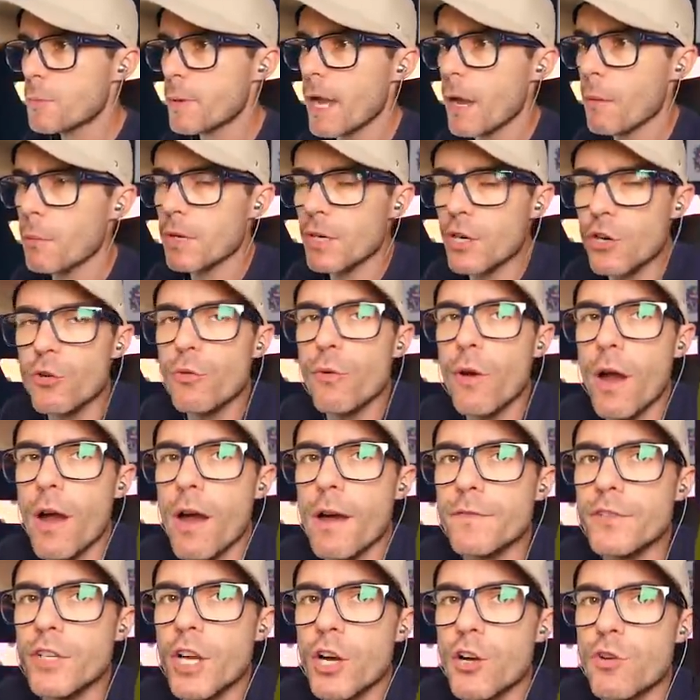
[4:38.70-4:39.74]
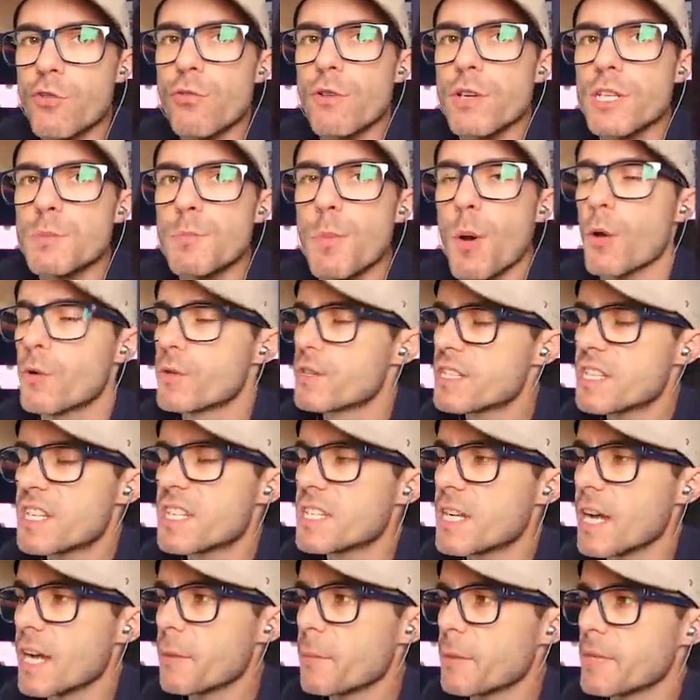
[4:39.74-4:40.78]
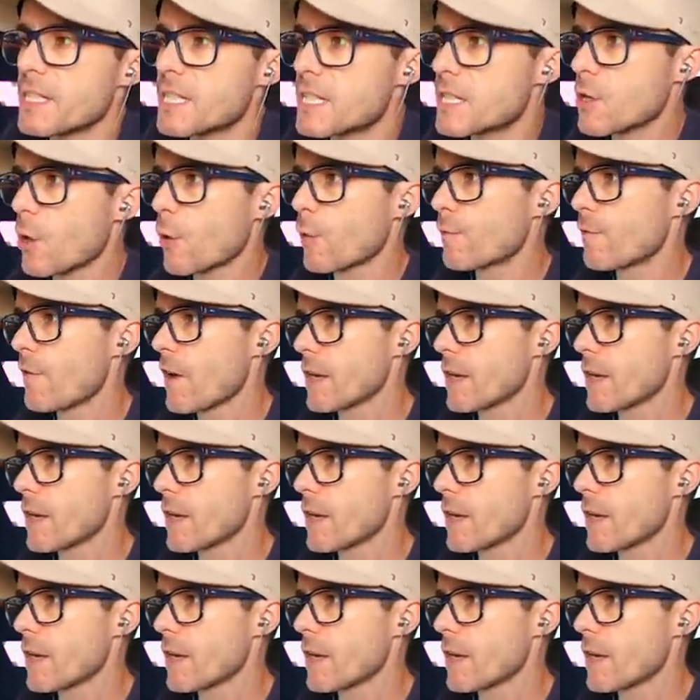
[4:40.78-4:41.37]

to be able to craft a crossbow. This is gonna be so